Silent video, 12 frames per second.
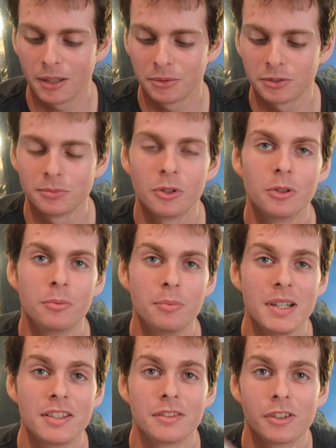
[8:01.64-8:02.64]
up small
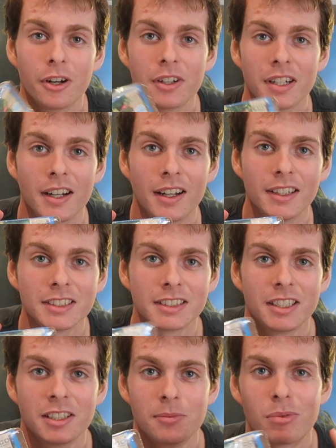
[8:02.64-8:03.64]
bits of coconut
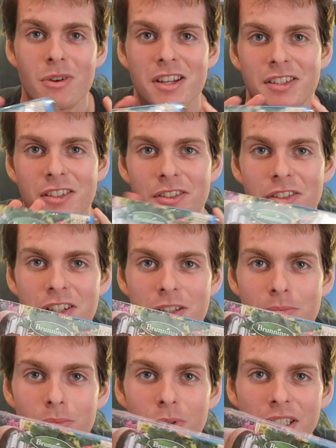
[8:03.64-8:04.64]
husk compressed into this
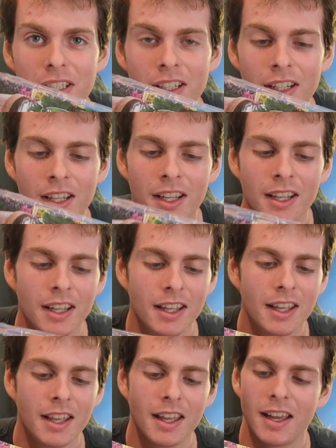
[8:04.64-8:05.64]
brick.
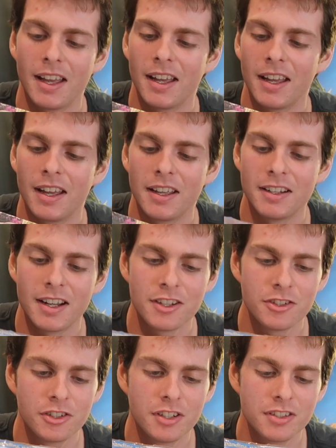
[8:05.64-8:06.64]
And
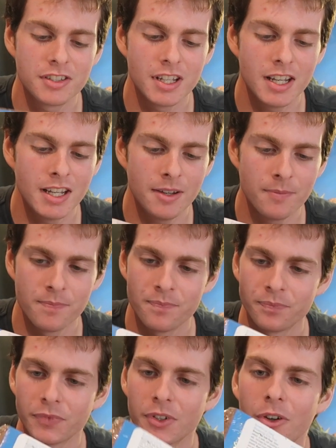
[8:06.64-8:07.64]
as you can see
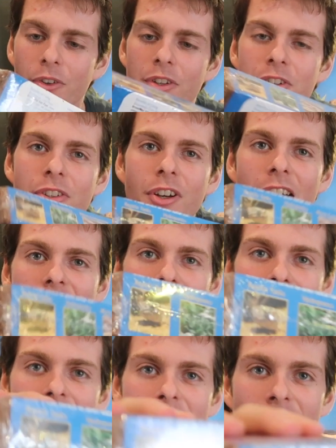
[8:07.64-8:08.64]
on the side
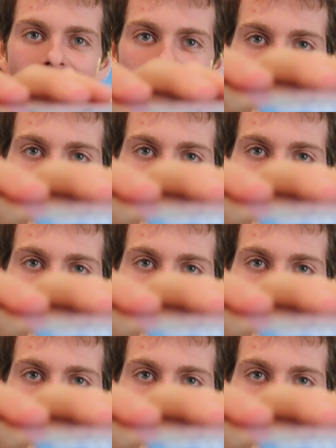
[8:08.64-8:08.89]
here,